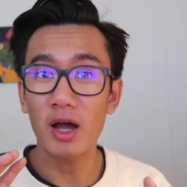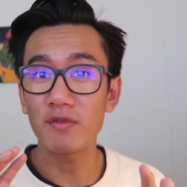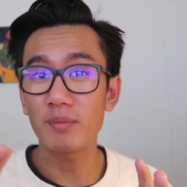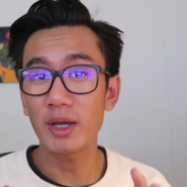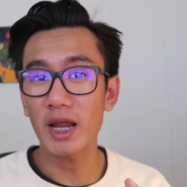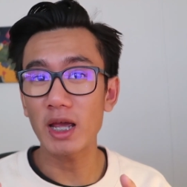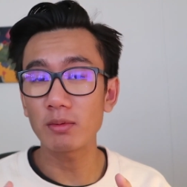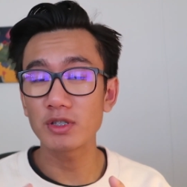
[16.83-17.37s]
but
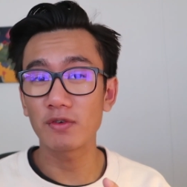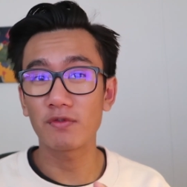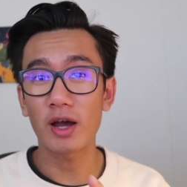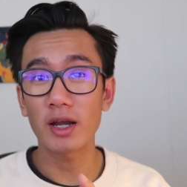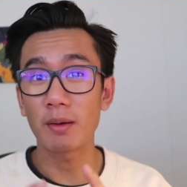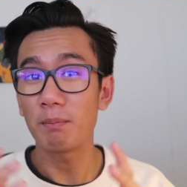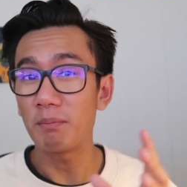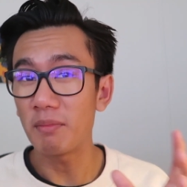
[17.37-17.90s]
I've been able to
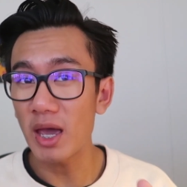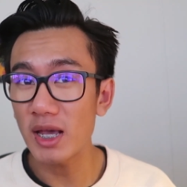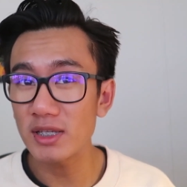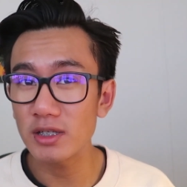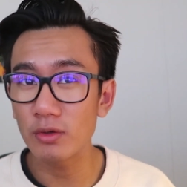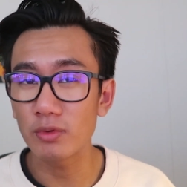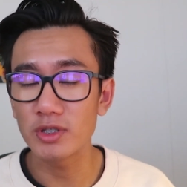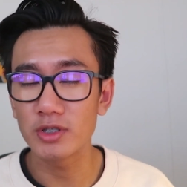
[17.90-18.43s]
find
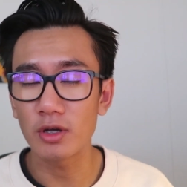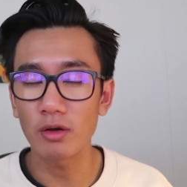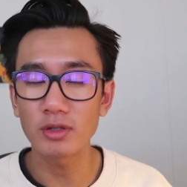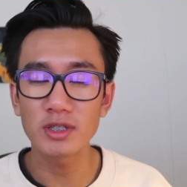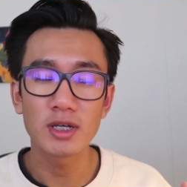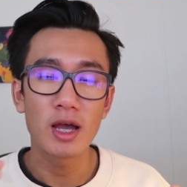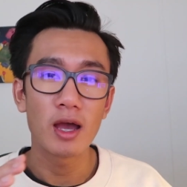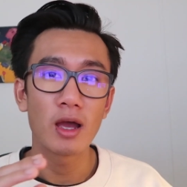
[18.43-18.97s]
amazing
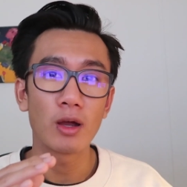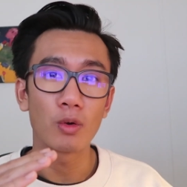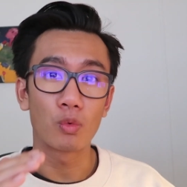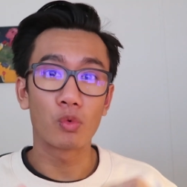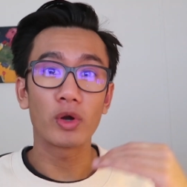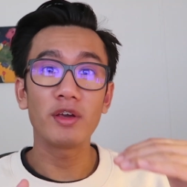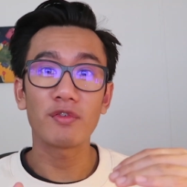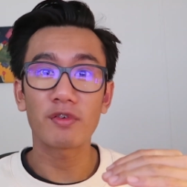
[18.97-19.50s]
results
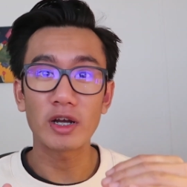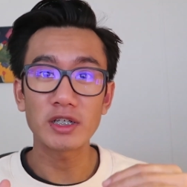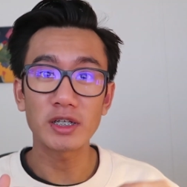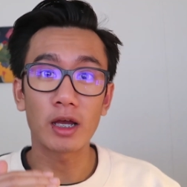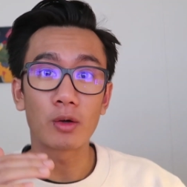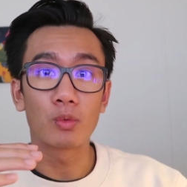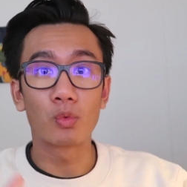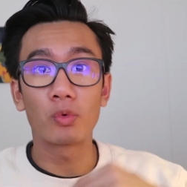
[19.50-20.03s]

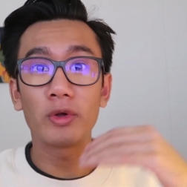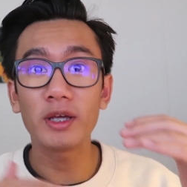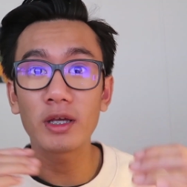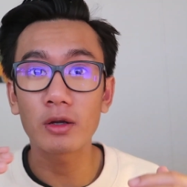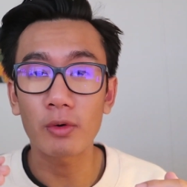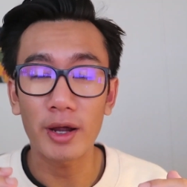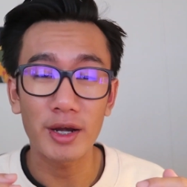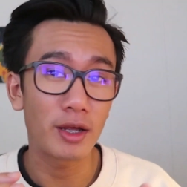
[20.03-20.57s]
refreshing and
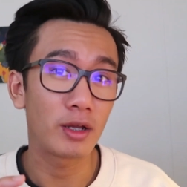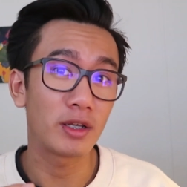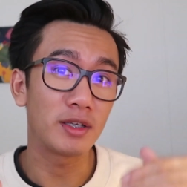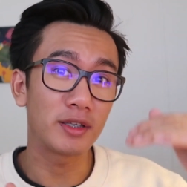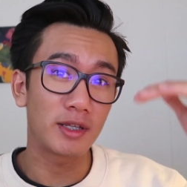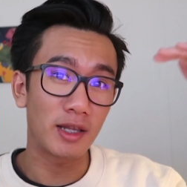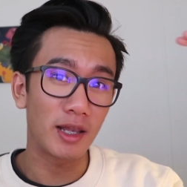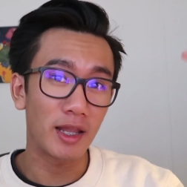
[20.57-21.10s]

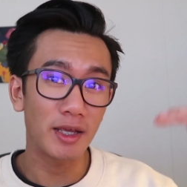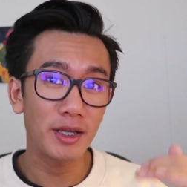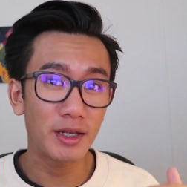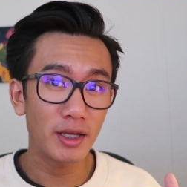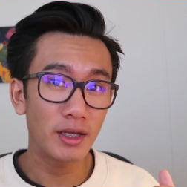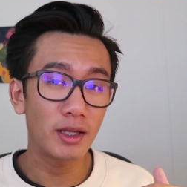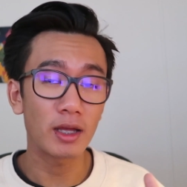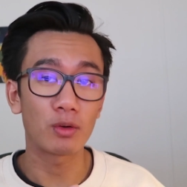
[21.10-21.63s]
recreating,
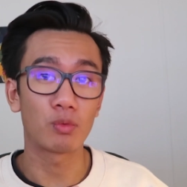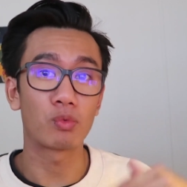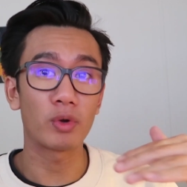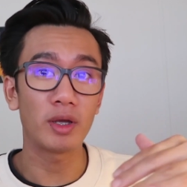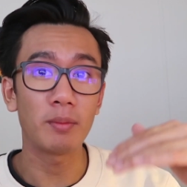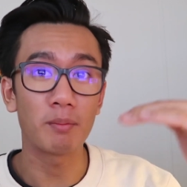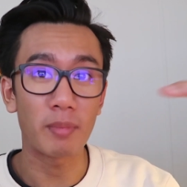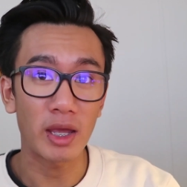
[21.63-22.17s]
deleting and
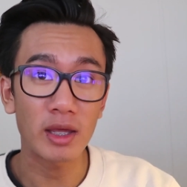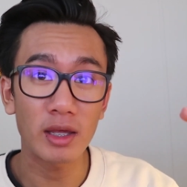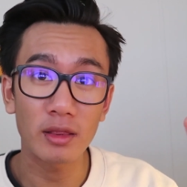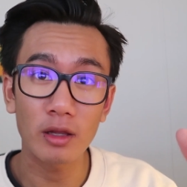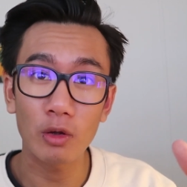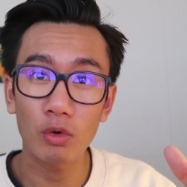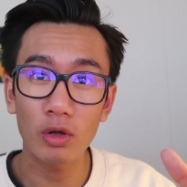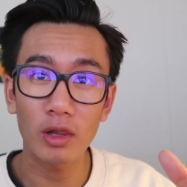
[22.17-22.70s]

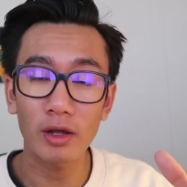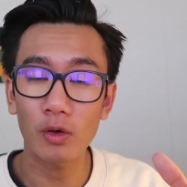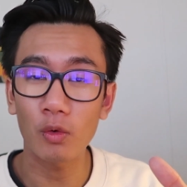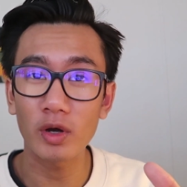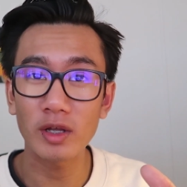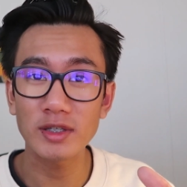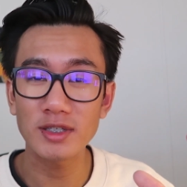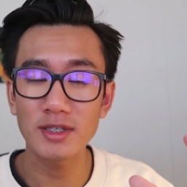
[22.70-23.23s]
remaking the lookalike
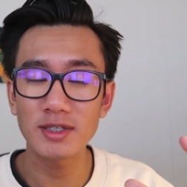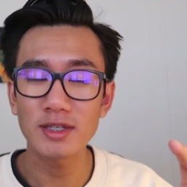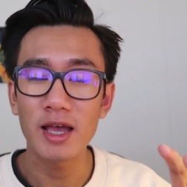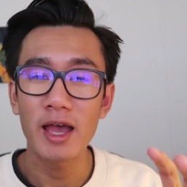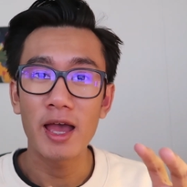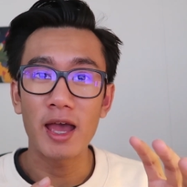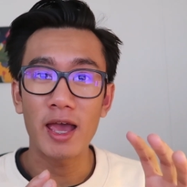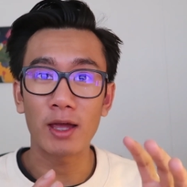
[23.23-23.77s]
audiences.
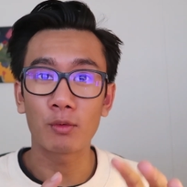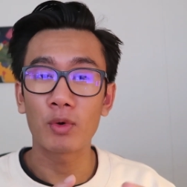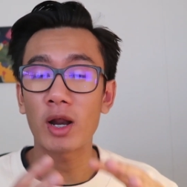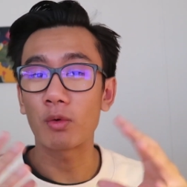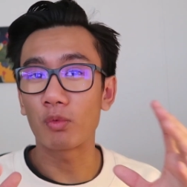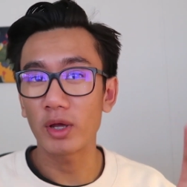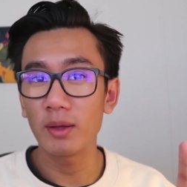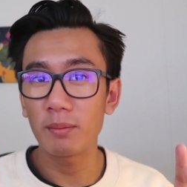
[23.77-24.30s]
And when
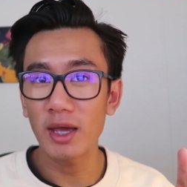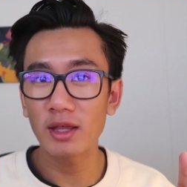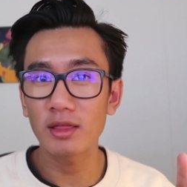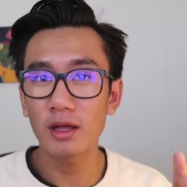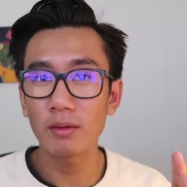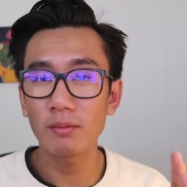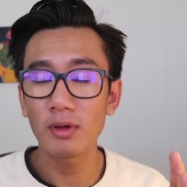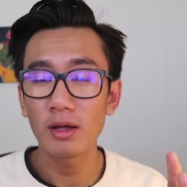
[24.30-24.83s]
I
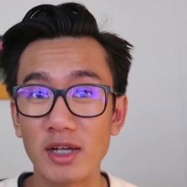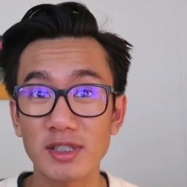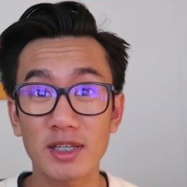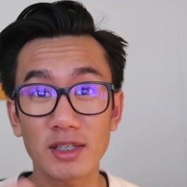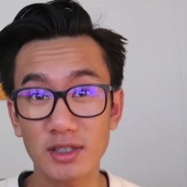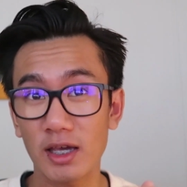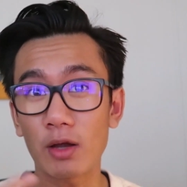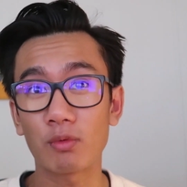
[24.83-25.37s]
remake them, I
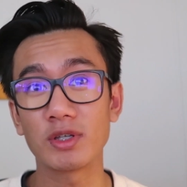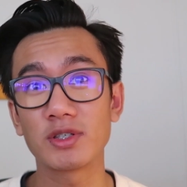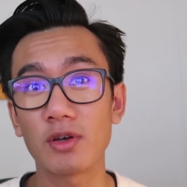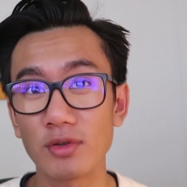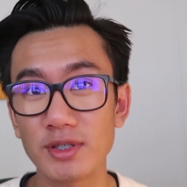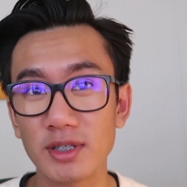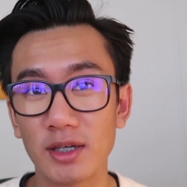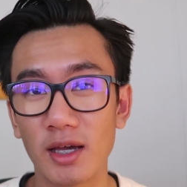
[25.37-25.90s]
start to get results